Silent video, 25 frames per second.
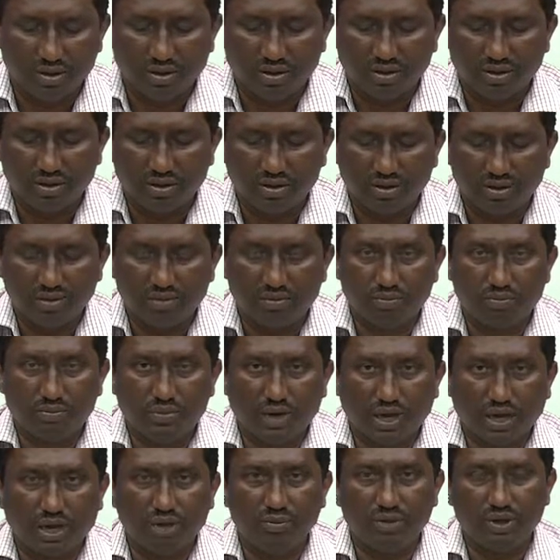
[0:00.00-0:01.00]

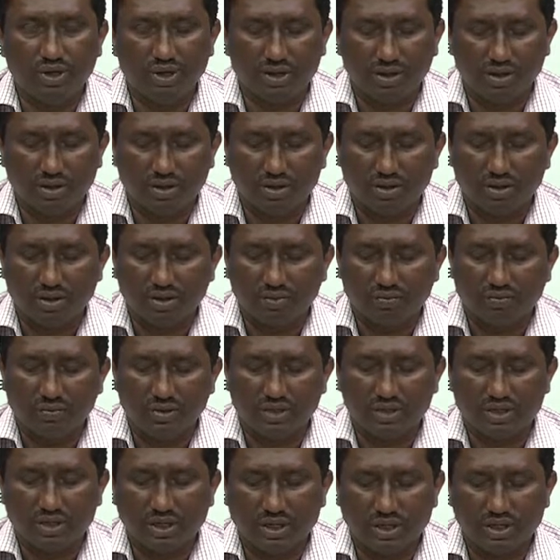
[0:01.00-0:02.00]
parameter
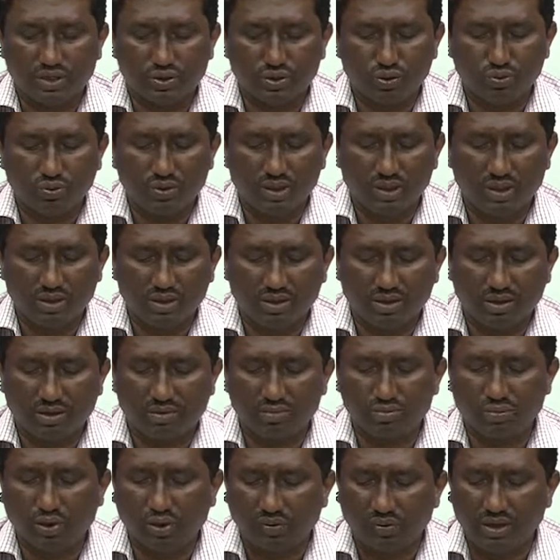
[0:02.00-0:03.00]
which has to be
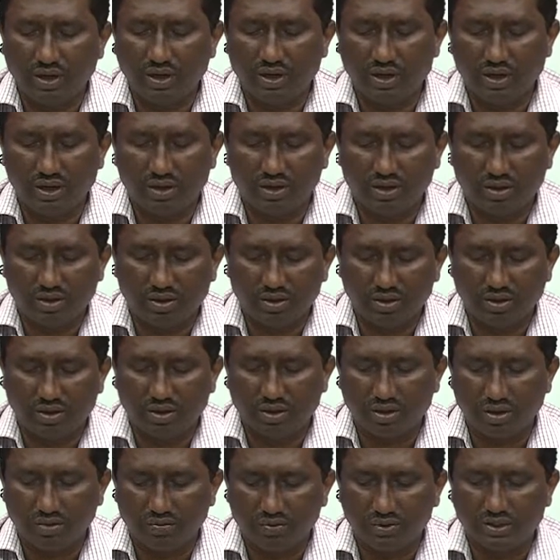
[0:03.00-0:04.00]
provided,
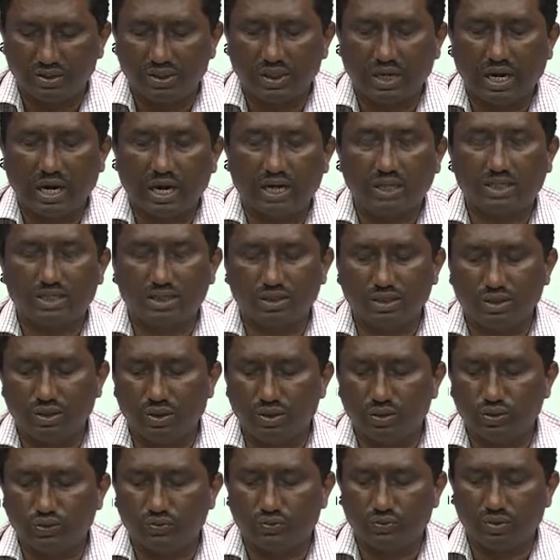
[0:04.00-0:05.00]
or it acts as a
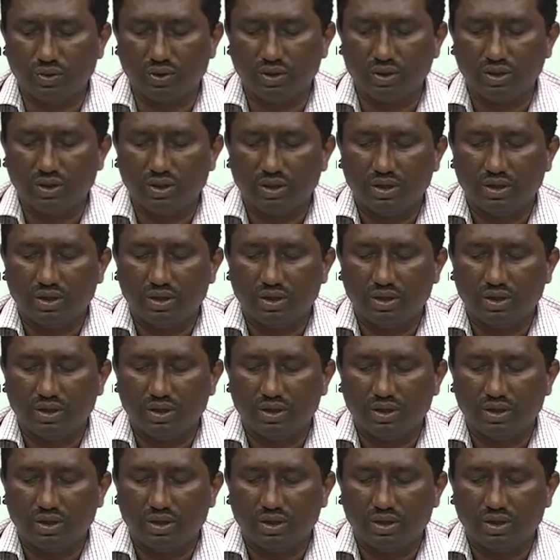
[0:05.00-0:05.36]
useful